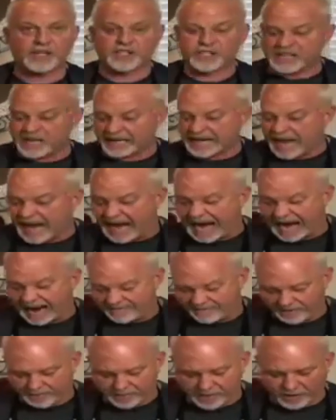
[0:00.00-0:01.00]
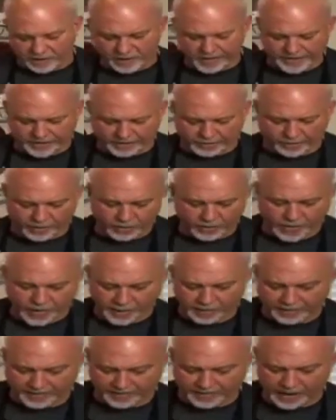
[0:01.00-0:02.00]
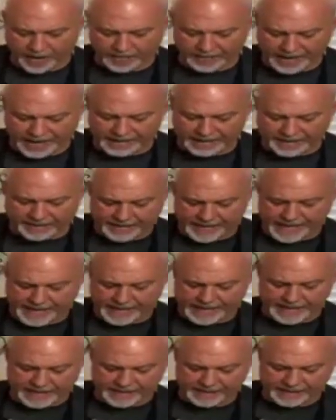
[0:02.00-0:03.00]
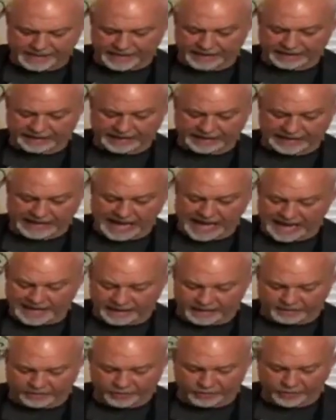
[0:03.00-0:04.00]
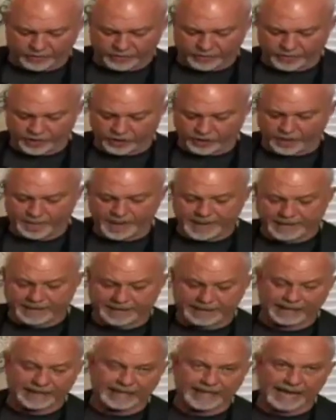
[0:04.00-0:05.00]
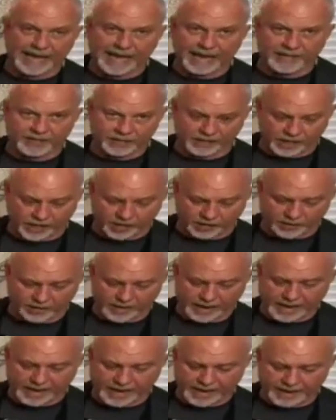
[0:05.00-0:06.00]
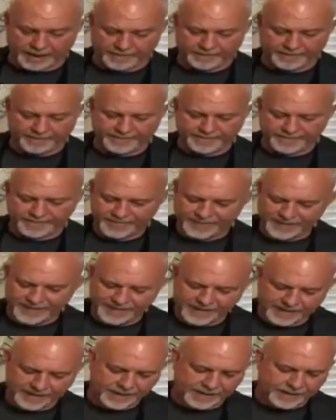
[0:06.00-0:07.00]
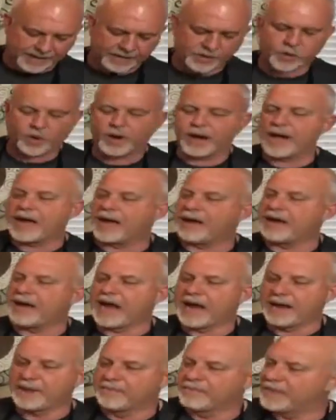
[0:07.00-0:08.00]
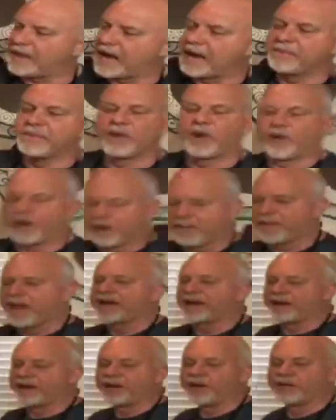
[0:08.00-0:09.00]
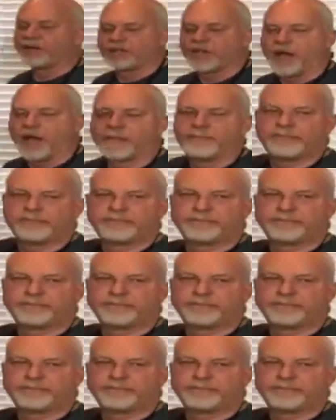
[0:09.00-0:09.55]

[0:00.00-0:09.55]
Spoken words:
stick and a half of butter to make the roux, and believe it or not, that is a lot of roux. You're gonna make a lot of sauce. We made that. Tori, I'm literally begging you to stop.